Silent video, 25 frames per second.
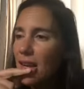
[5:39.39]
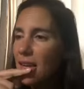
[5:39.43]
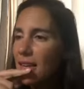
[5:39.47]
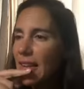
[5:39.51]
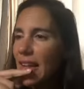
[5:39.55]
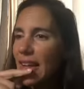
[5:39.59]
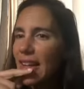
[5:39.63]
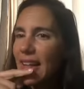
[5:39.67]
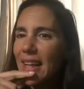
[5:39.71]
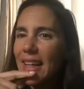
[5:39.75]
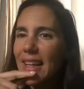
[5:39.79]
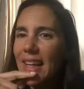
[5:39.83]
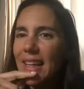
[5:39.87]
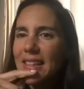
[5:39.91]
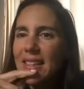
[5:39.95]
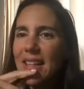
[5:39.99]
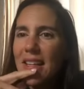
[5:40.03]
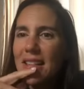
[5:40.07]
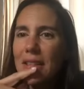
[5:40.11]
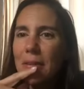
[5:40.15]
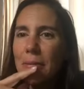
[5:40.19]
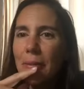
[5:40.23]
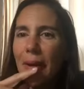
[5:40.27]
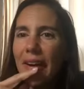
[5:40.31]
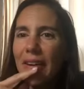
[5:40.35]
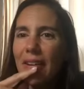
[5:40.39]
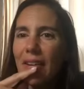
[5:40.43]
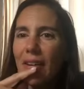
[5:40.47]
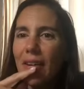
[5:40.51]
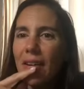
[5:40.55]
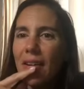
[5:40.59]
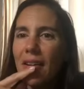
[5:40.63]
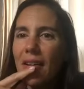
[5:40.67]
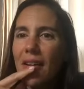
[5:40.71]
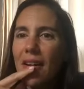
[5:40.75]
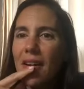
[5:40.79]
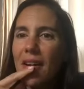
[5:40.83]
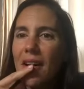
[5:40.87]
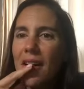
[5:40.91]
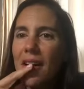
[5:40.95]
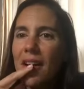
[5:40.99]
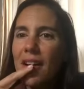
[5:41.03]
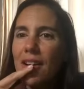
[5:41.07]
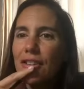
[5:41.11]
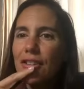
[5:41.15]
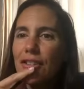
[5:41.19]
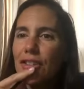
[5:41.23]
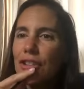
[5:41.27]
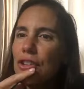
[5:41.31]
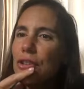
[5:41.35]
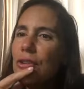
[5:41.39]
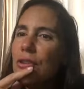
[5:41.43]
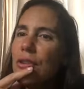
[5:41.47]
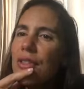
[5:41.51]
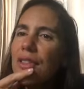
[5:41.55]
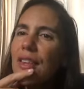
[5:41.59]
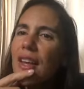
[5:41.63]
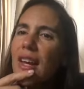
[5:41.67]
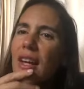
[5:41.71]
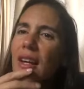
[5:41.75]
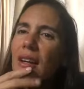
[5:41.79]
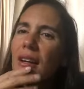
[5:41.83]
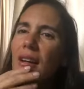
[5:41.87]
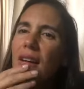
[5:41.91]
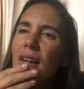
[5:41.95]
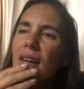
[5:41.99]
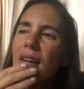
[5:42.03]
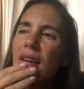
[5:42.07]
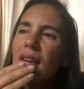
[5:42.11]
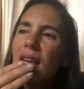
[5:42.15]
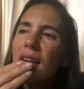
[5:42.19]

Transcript: Like, and I said to Michael, do you think